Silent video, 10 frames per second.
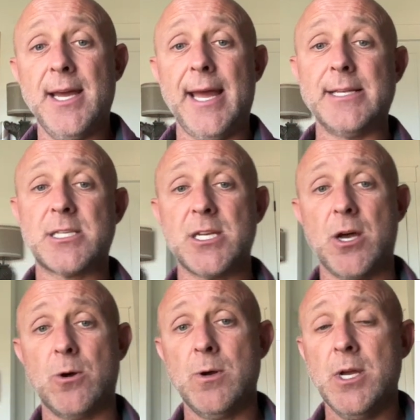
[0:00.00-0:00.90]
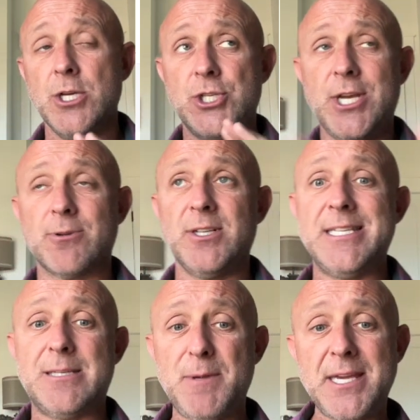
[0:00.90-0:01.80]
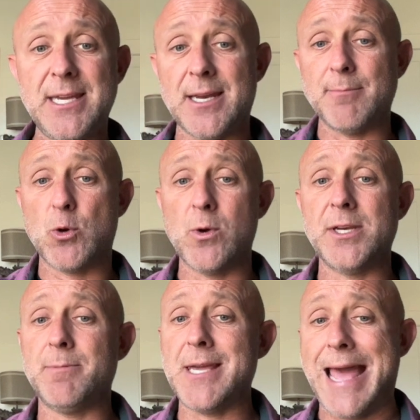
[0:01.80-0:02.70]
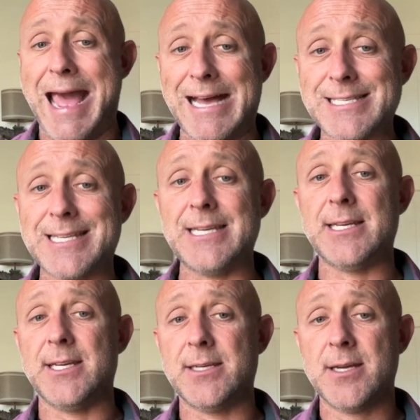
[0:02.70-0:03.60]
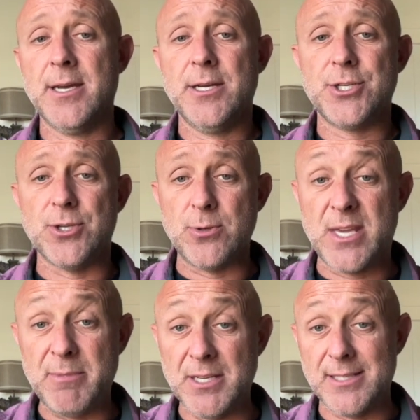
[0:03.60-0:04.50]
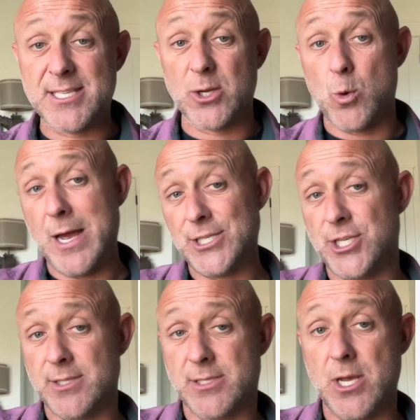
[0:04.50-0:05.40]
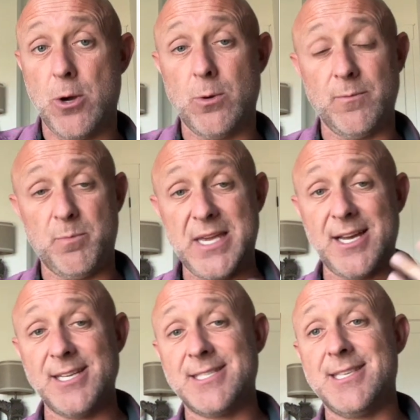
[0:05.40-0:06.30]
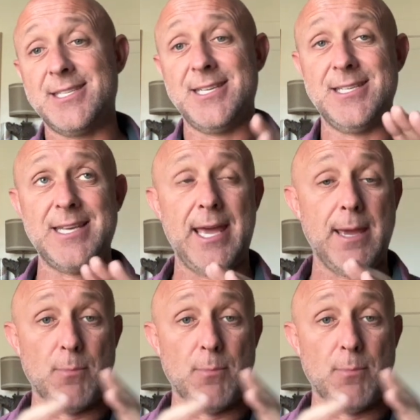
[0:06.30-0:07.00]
And so generally speaking, I'm going to be asking it to give me a list of questions. So because this is a